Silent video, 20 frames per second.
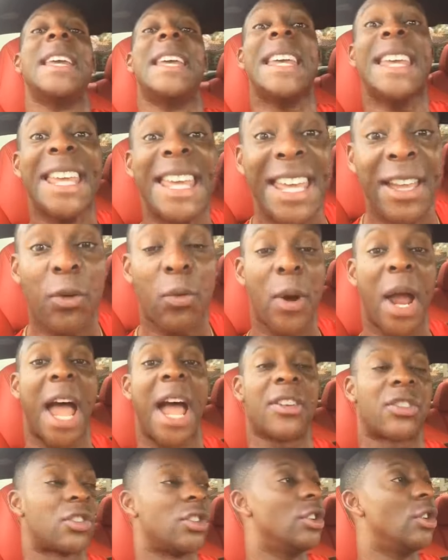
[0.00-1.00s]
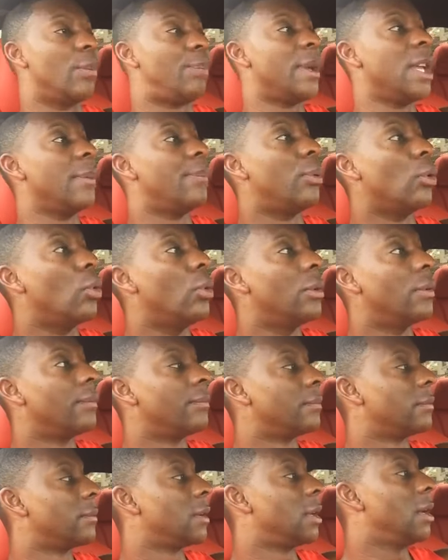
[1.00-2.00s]
Irrational people,
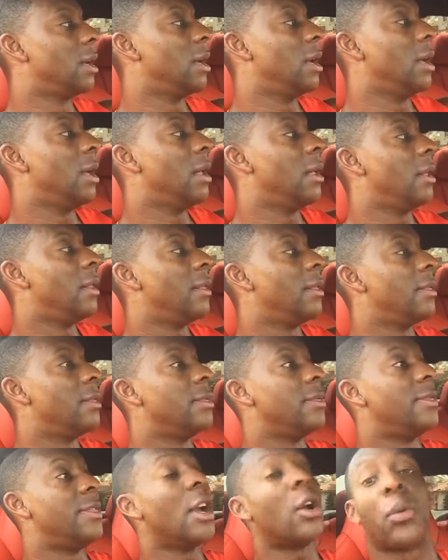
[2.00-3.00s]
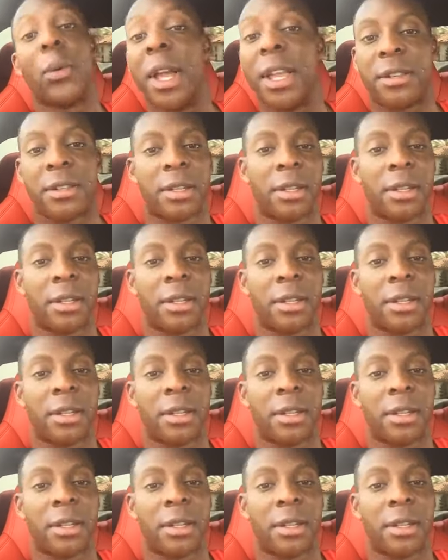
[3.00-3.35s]
they're rich.